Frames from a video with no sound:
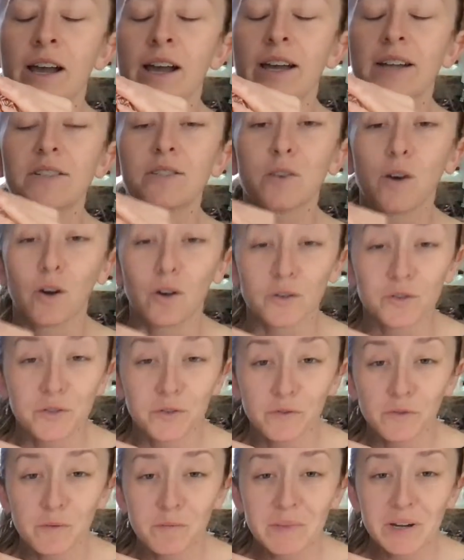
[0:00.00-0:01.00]
It's also
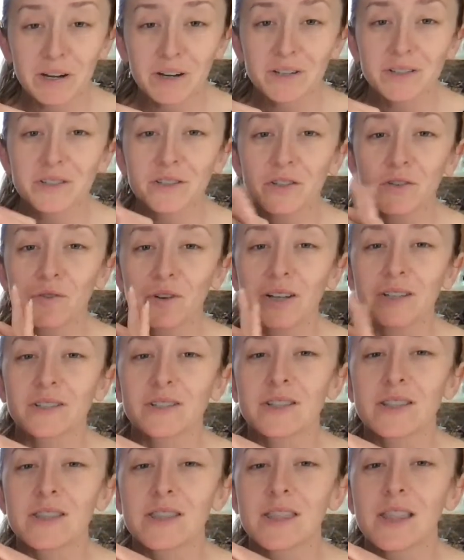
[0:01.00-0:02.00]
from Barron's. You guys,